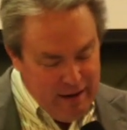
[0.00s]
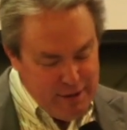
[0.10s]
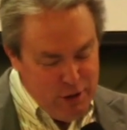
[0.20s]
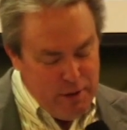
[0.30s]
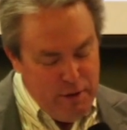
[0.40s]

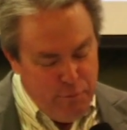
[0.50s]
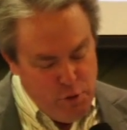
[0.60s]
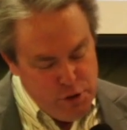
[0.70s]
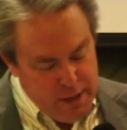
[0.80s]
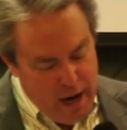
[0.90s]
So, in the
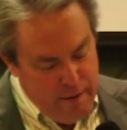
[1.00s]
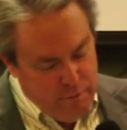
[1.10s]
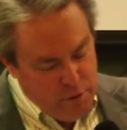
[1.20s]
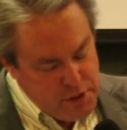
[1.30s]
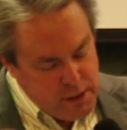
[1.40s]
first nine
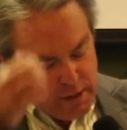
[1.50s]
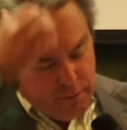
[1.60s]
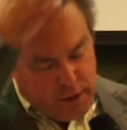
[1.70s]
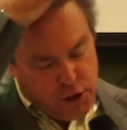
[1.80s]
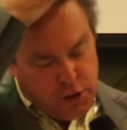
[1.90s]
verses of
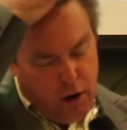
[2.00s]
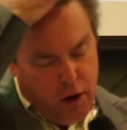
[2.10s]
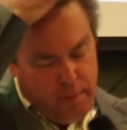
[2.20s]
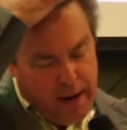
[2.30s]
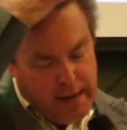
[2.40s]
this
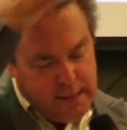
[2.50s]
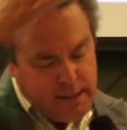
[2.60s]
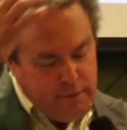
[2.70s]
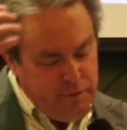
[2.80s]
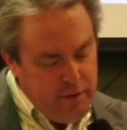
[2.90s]
psalm,
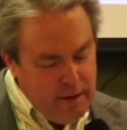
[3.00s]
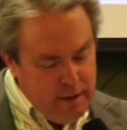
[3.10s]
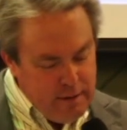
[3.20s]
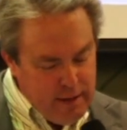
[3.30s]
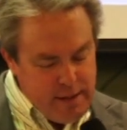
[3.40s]
Asaph
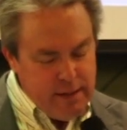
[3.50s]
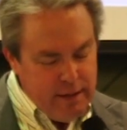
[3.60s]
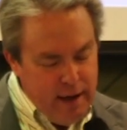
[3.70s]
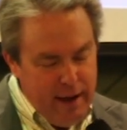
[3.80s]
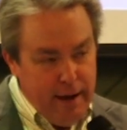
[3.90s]
doesn't
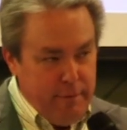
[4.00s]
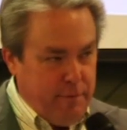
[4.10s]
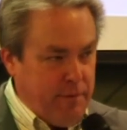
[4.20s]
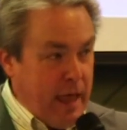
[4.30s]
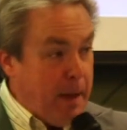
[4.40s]
have
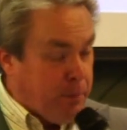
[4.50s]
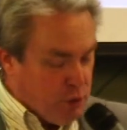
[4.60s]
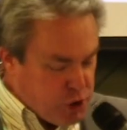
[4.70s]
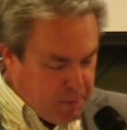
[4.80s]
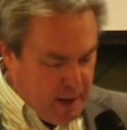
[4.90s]
that
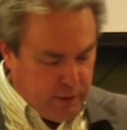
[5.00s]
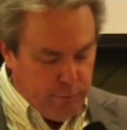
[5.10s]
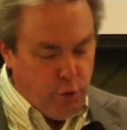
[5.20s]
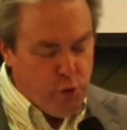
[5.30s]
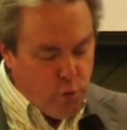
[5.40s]
perspective
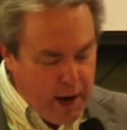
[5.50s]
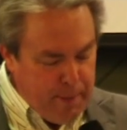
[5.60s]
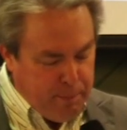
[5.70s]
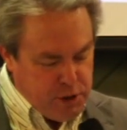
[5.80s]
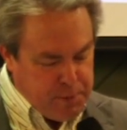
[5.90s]
or the
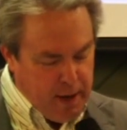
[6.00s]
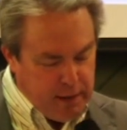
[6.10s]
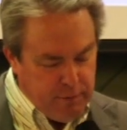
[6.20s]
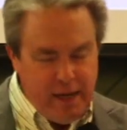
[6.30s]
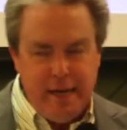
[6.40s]
right
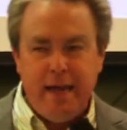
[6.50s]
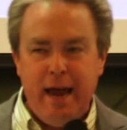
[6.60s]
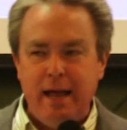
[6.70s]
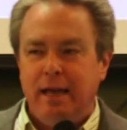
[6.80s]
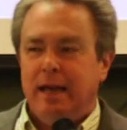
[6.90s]
perspective. He
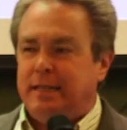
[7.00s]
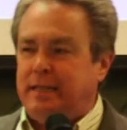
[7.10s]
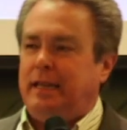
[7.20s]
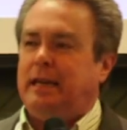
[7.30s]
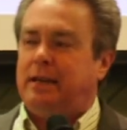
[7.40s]
can't
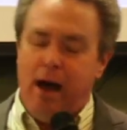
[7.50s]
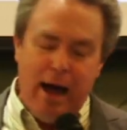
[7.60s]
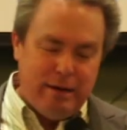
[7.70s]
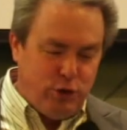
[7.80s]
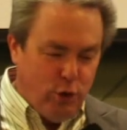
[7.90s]
see
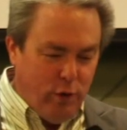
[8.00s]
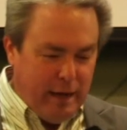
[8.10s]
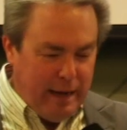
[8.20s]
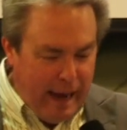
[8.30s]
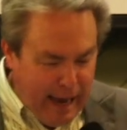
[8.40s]
God
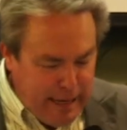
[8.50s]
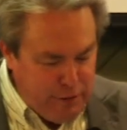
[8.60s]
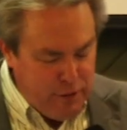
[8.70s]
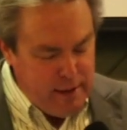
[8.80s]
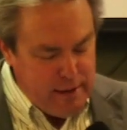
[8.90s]
doing
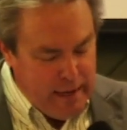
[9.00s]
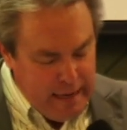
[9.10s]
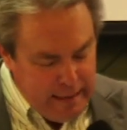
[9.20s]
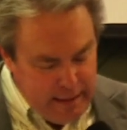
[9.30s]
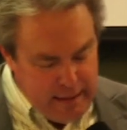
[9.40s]
anything
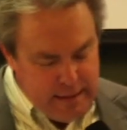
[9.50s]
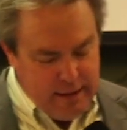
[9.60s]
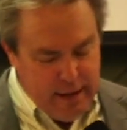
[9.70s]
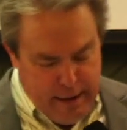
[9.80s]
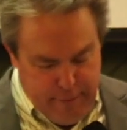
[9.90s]
in his
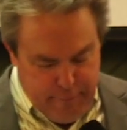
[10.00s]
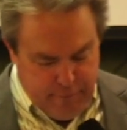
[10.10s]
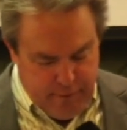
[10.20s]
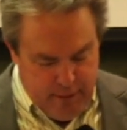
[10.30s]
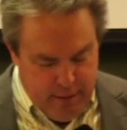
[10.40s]
life.